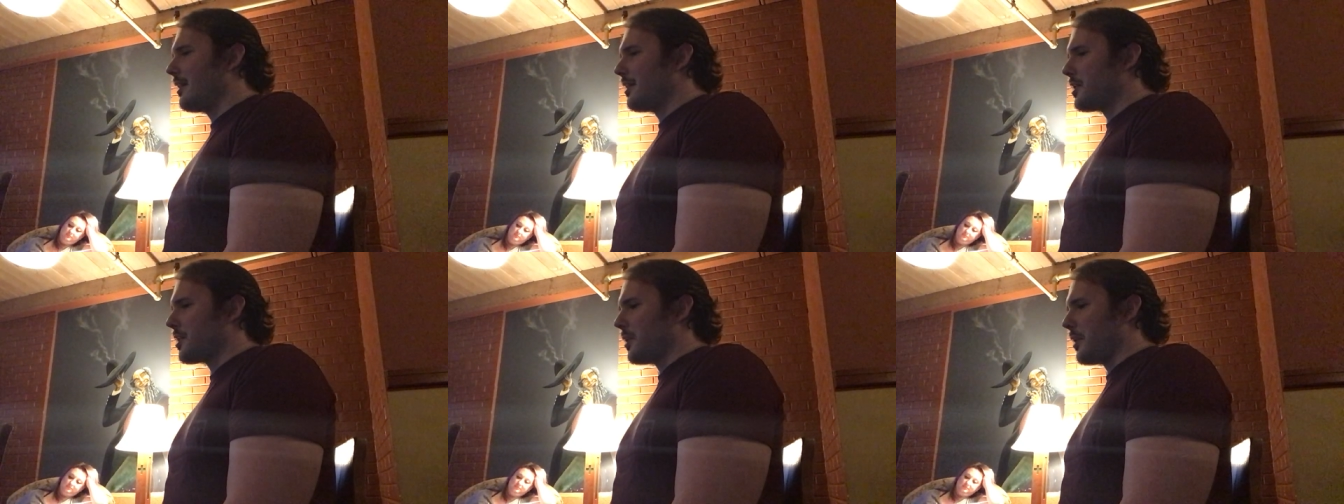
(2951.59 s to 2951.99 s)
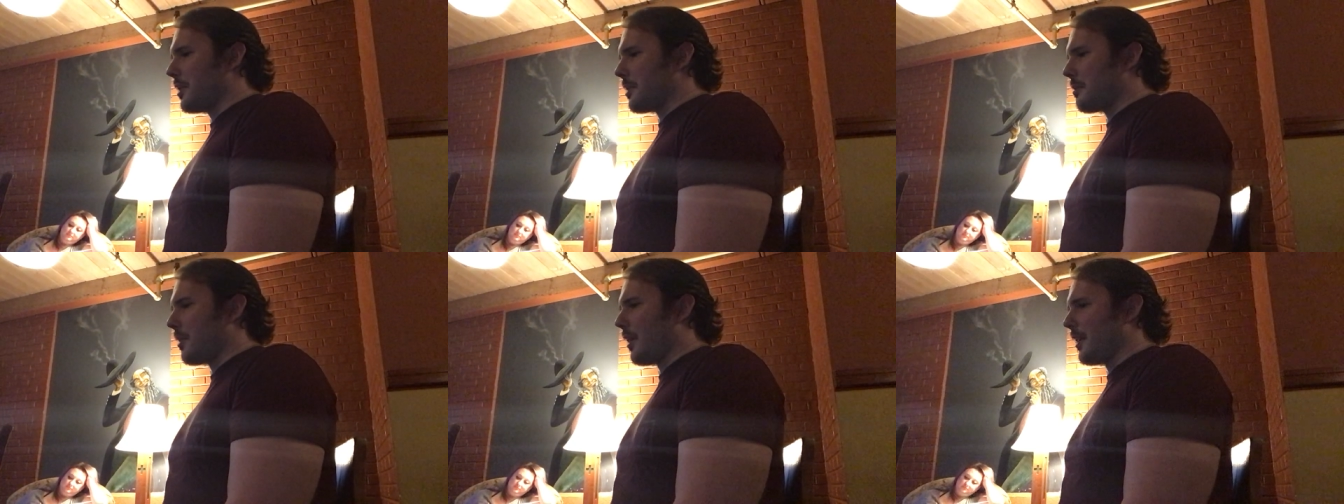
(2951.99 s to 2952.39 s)
So
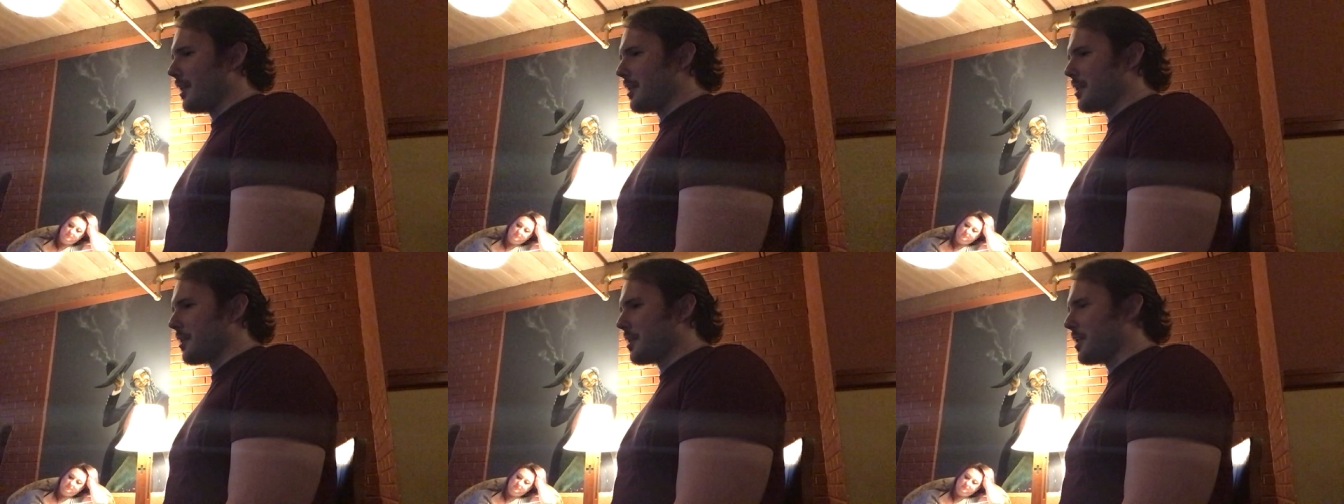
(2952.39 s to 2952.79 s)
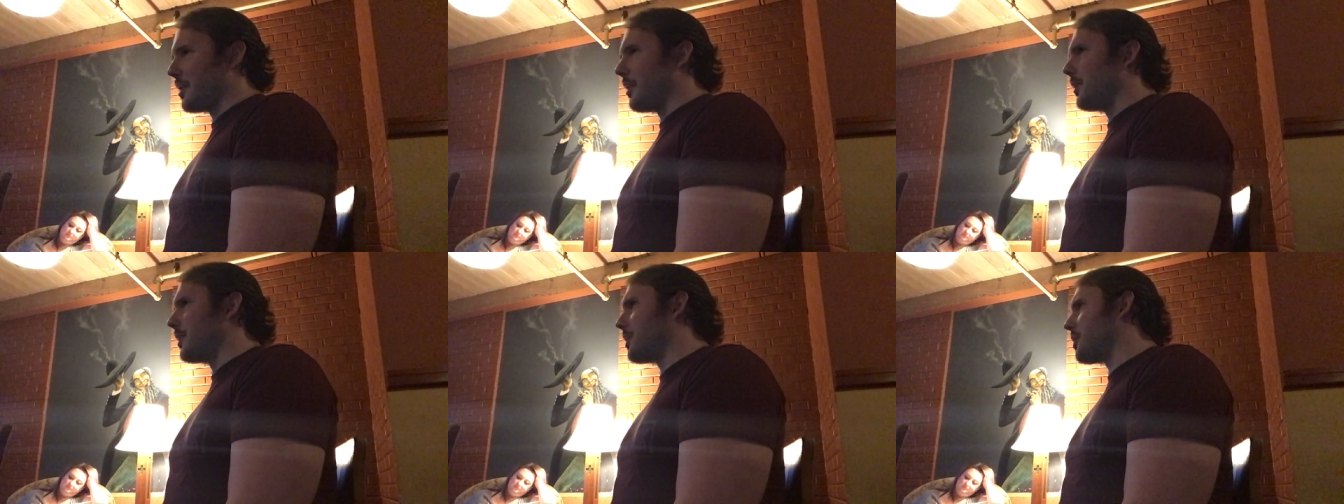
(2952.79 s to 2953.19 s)
your body starts to
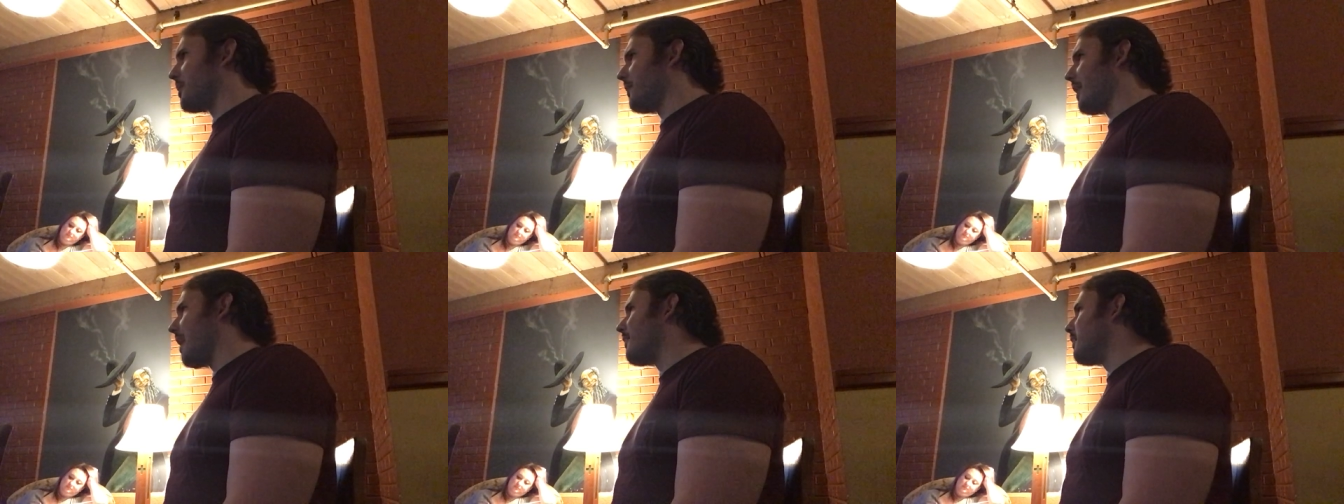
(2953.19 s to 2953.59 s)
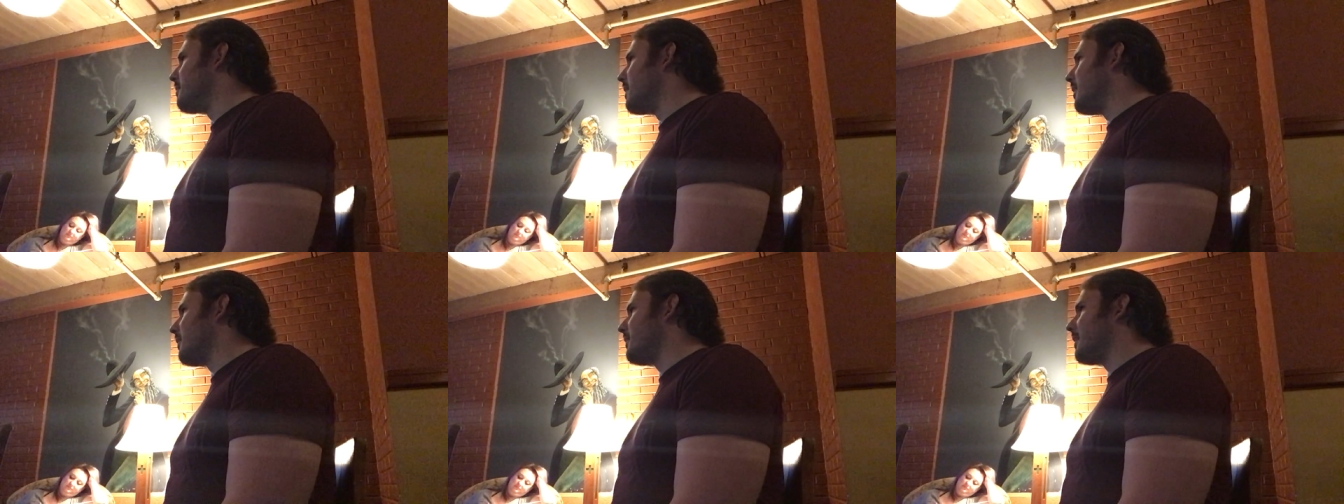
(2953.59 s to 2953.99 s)
go into survival
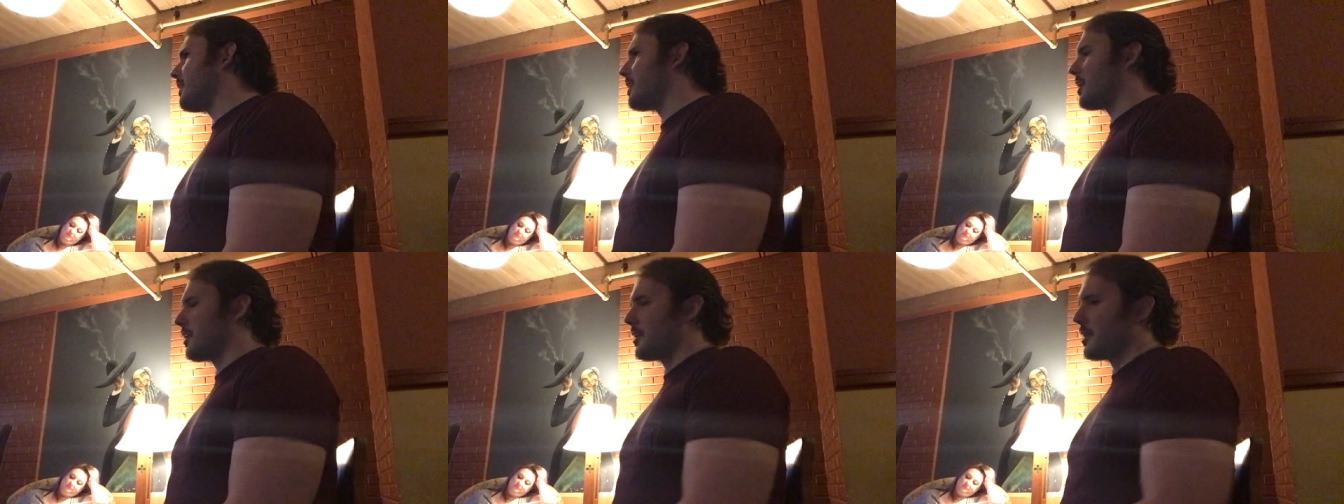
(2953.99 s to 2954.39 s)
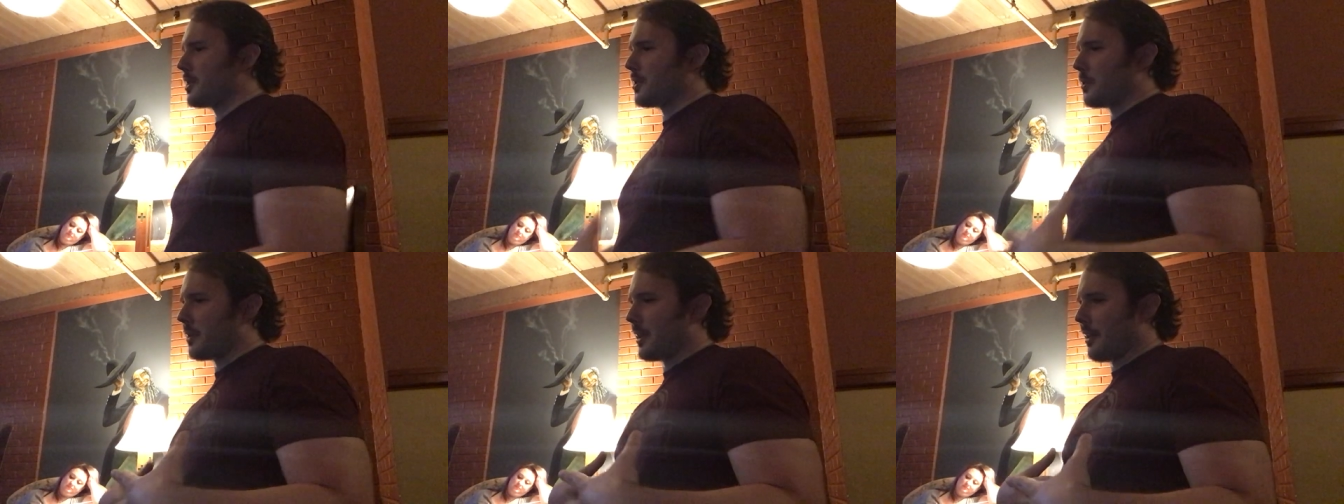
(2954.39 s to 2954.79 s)
mode and it starts
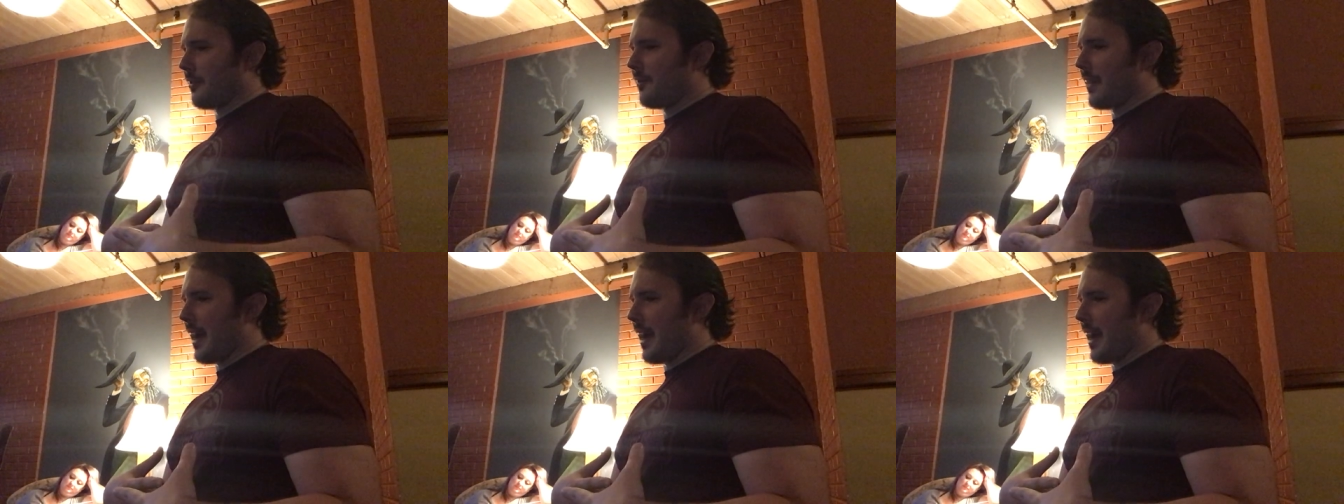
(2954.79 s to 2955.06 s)
storing